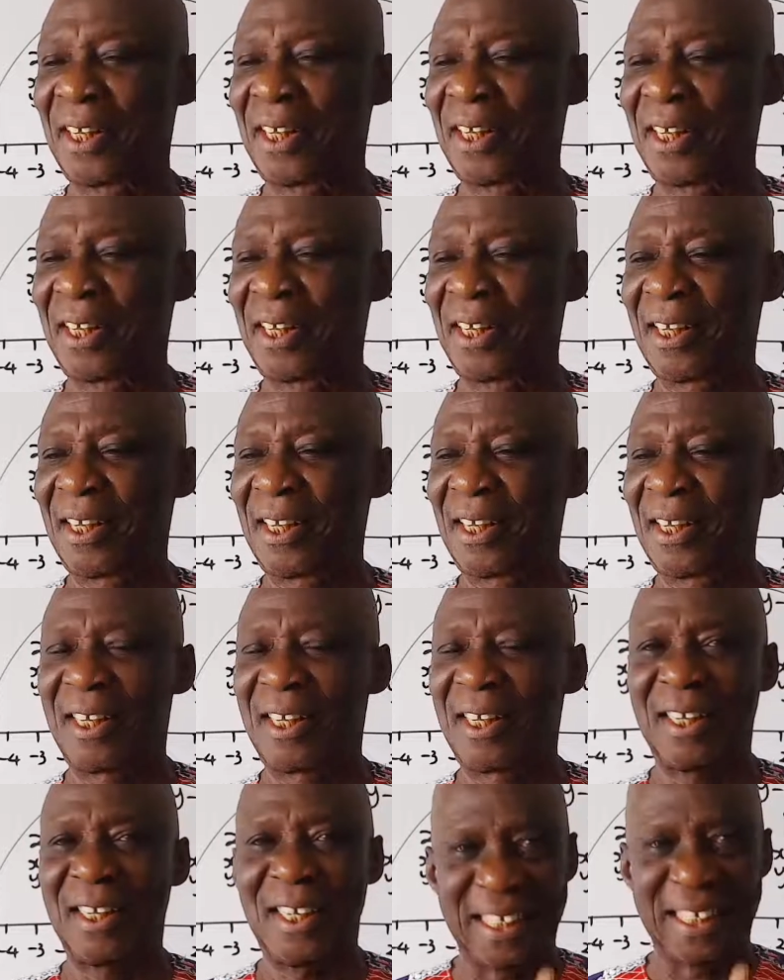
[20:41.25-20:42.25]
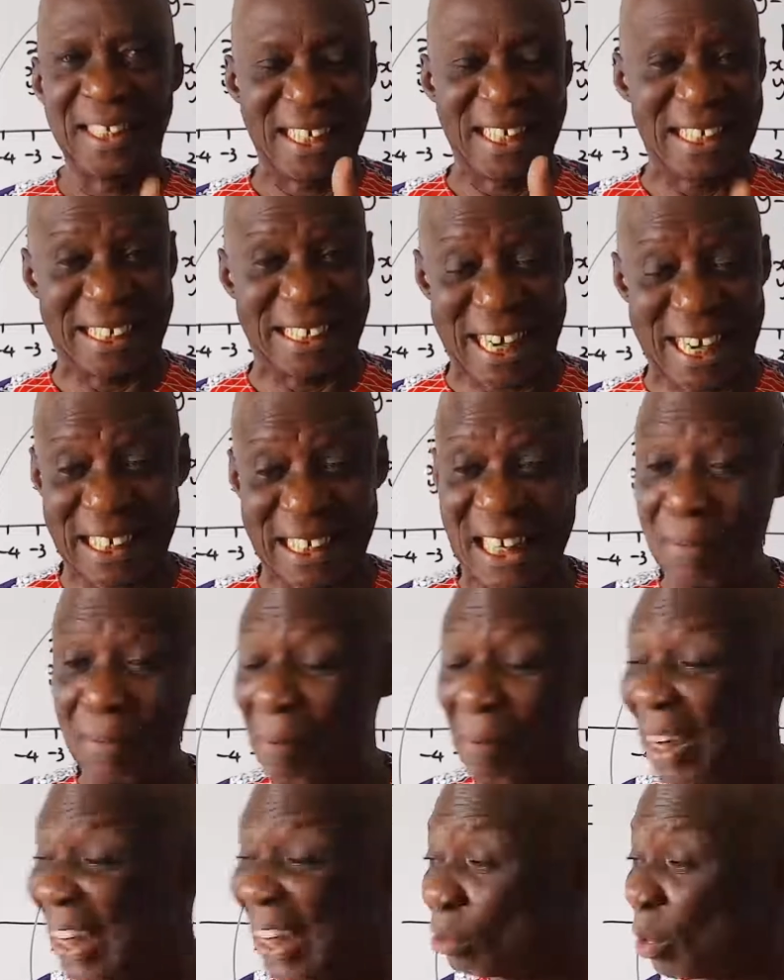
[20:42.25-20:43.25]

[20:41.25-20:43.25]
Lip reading: the thing is straight. Remember that when